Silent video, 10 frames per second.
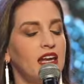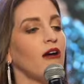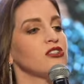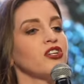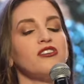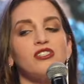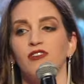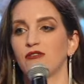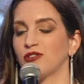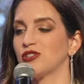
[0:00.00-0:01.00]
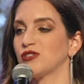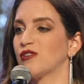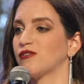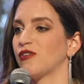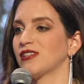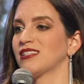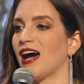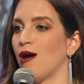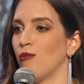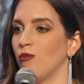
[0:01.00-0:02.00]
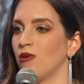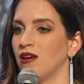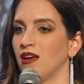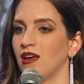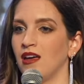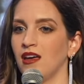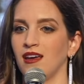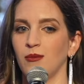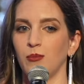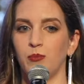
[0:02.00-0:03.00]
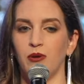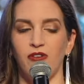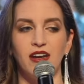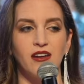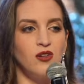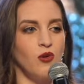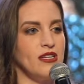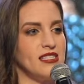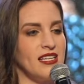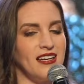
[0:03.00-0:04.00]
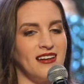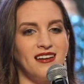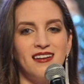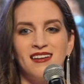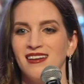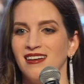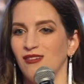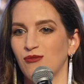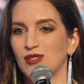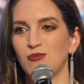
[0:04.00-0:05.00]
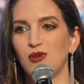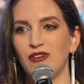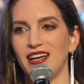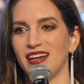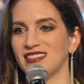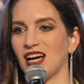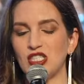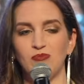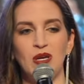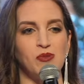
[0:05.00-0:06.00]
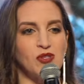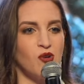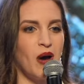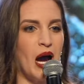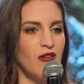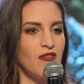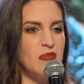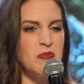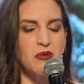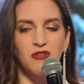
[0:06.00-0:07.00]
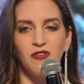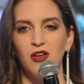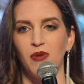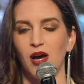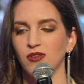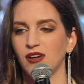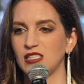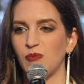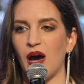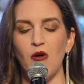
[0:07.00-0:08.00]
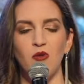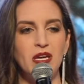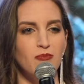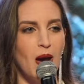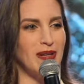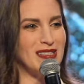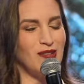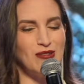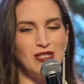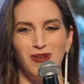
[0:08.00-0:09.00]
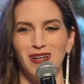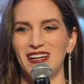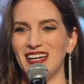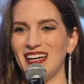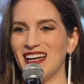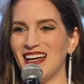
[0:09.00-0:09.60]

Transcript: in our church, in Fivefold Church, for the first time. Prophetic anointing was moving and touching people so powerfully. People were falling back with God's power, being baptized in the Holy Spirit.